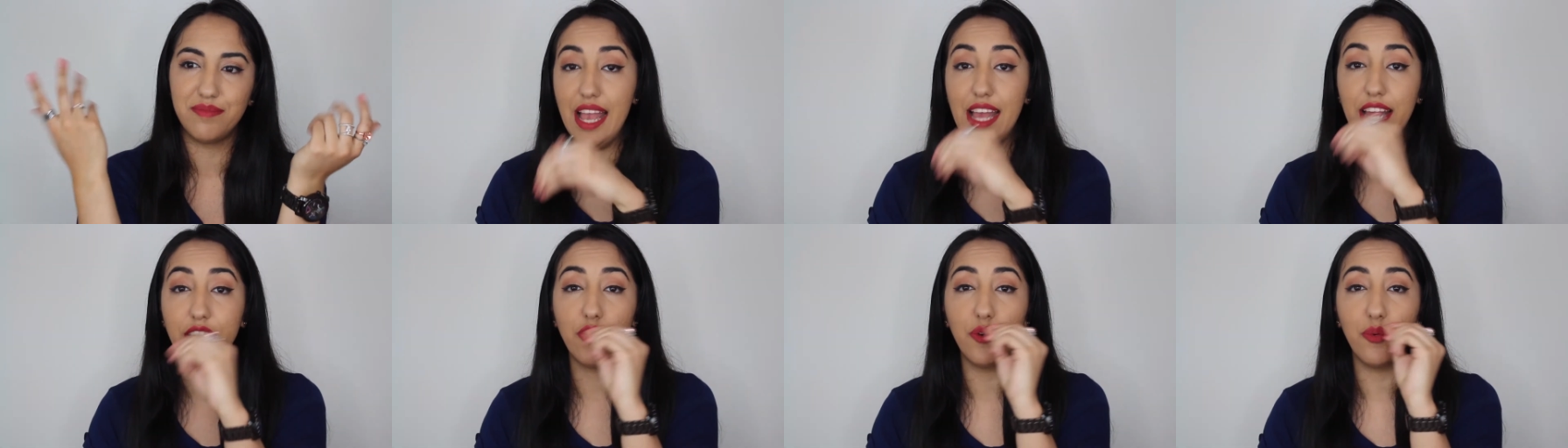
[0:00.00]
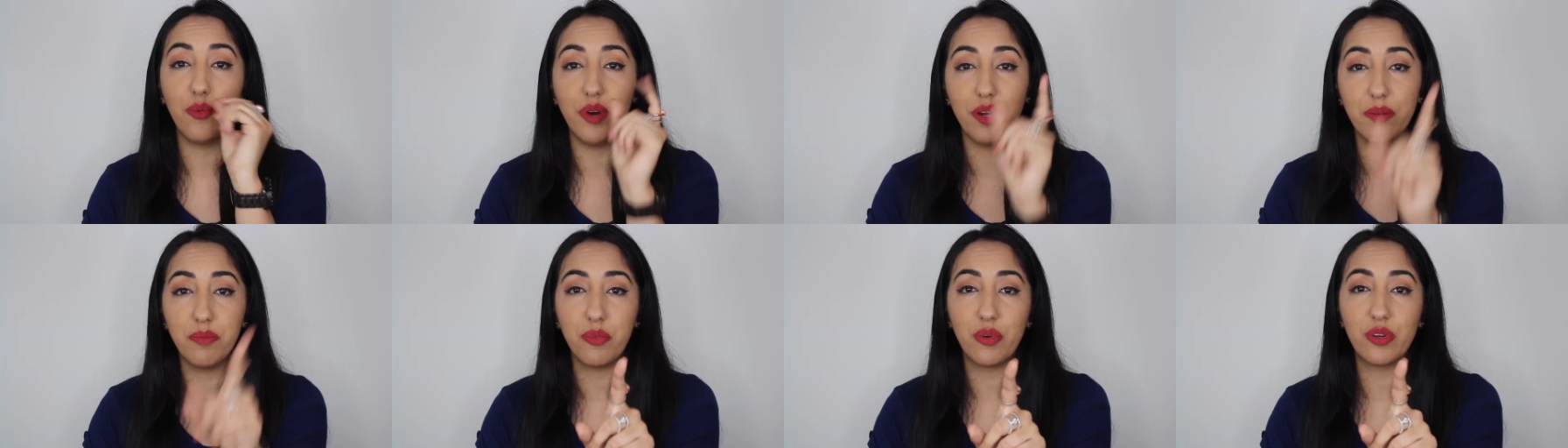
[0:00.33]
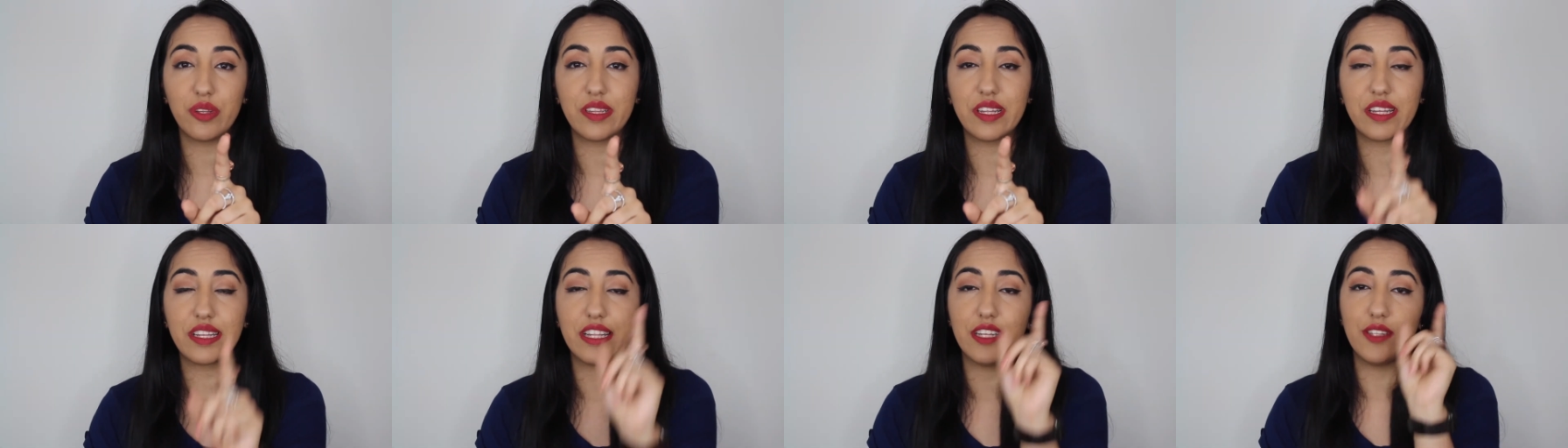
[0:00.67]
And one
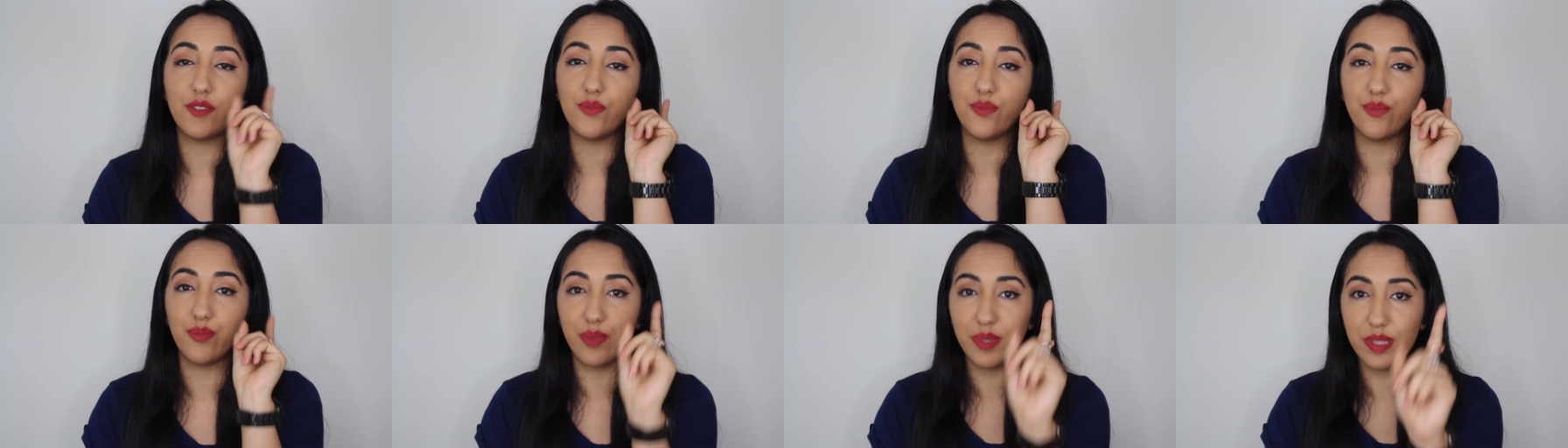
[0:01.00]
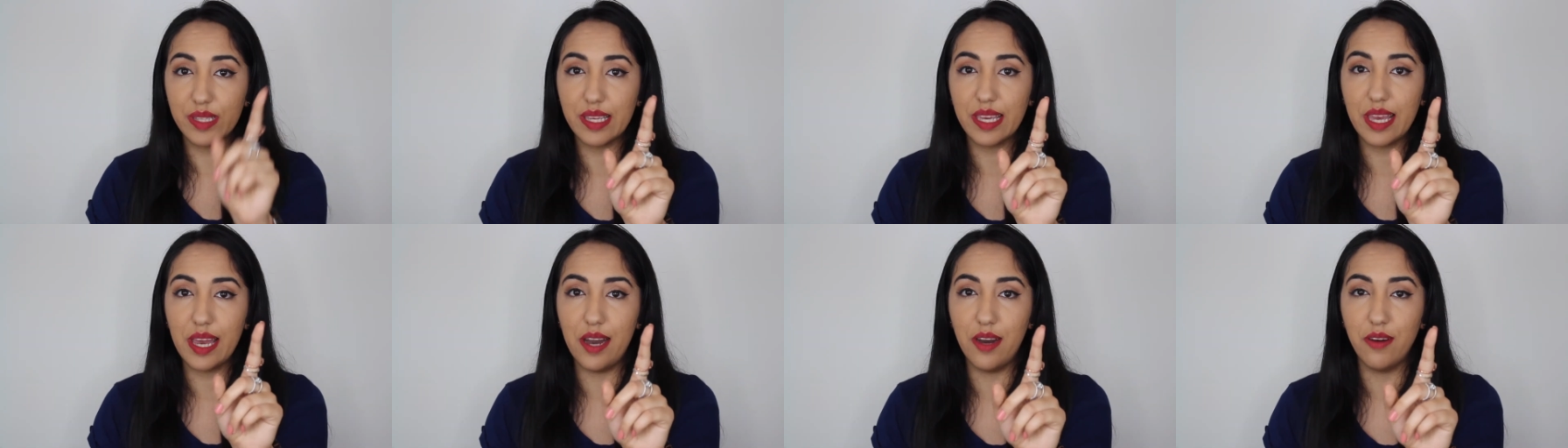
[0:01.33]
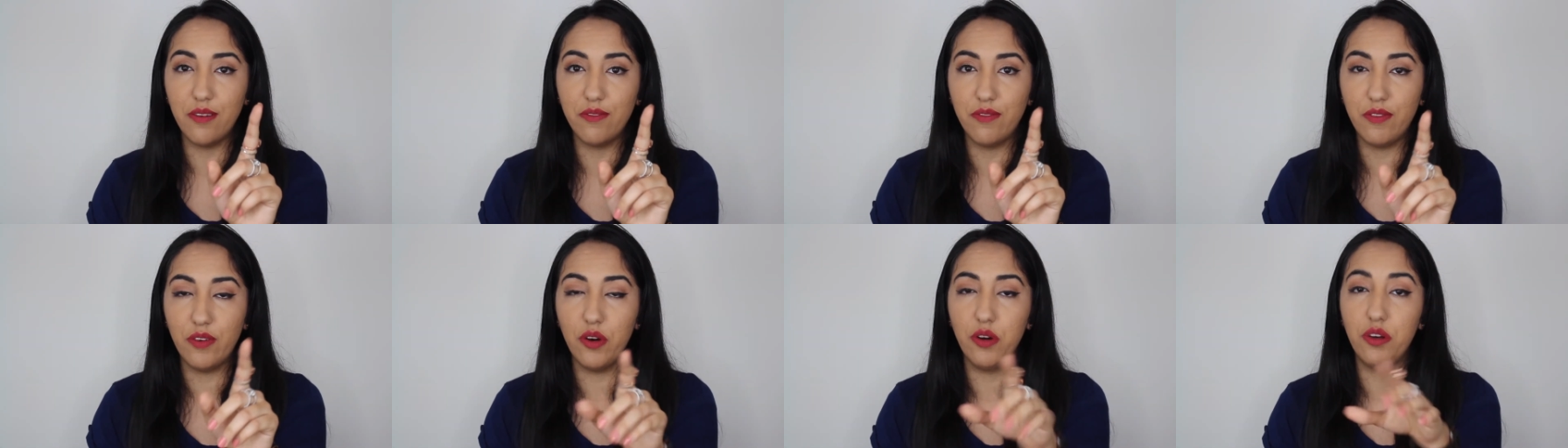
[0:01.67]
more thing that's really
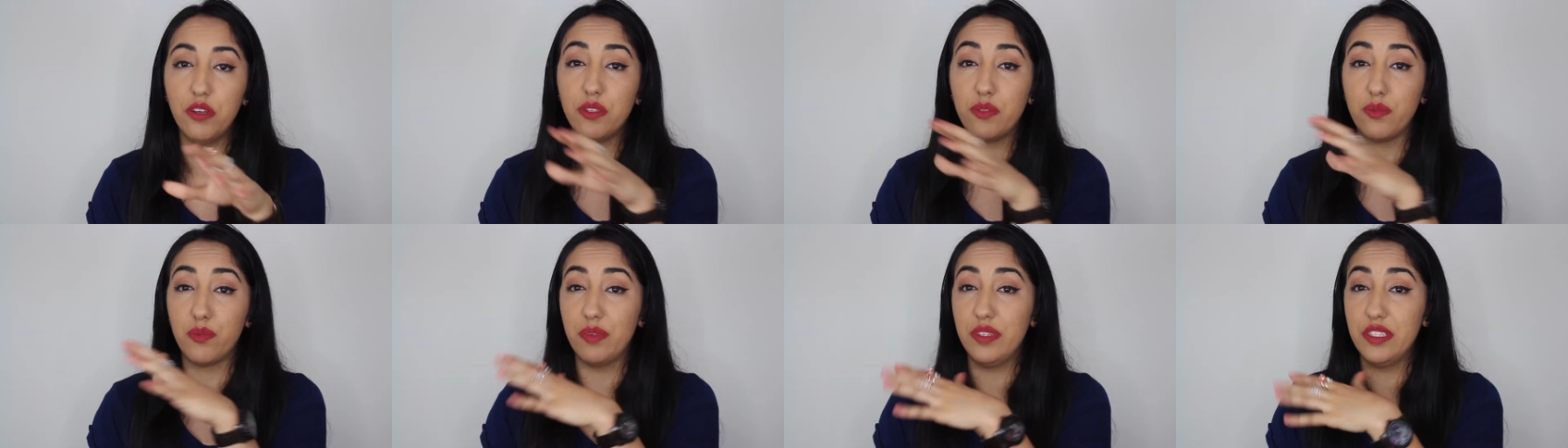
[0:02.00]
helpful is,